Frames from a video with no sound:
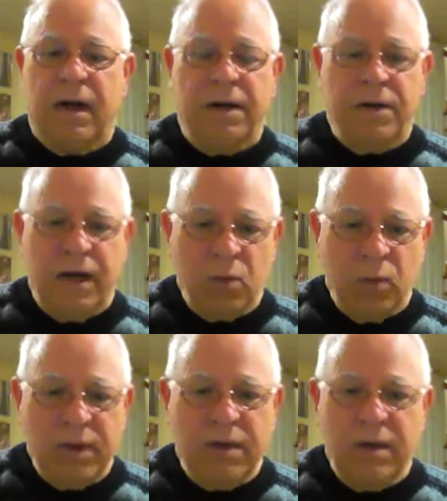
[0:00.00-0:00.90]
And
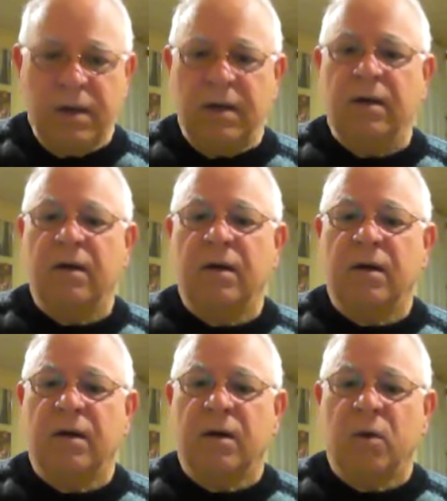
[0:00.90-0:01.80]
yet we did.
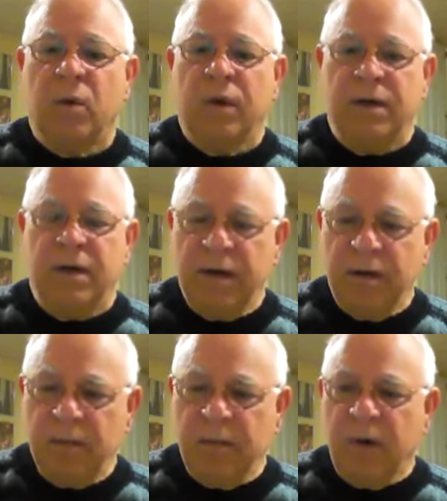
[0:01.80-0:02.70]
We did
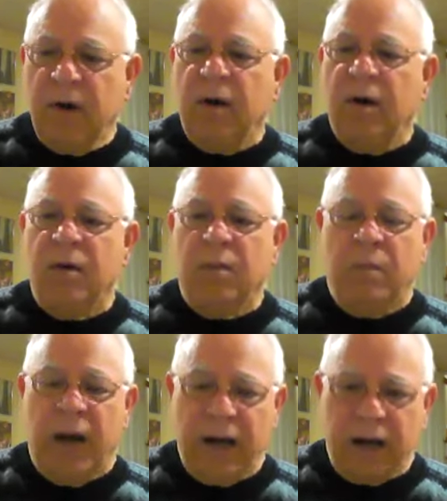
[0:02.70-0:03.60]
it
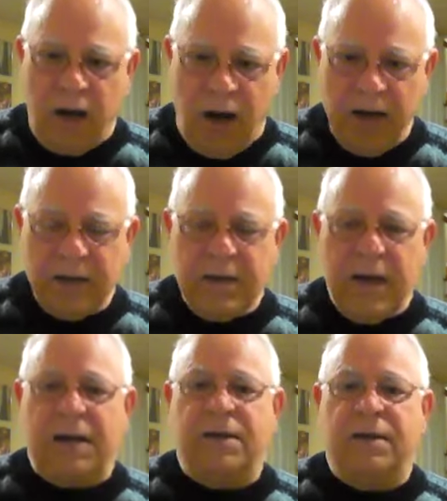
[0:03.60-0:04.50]
by
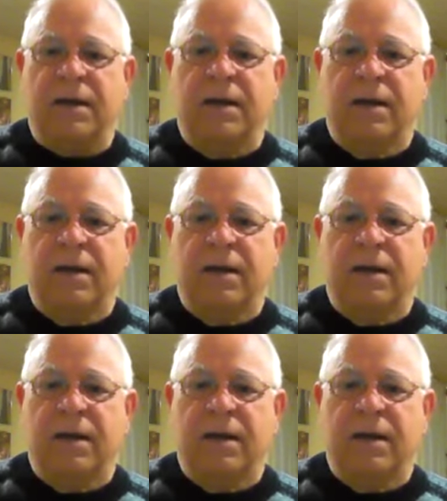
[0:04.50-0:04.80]
contacting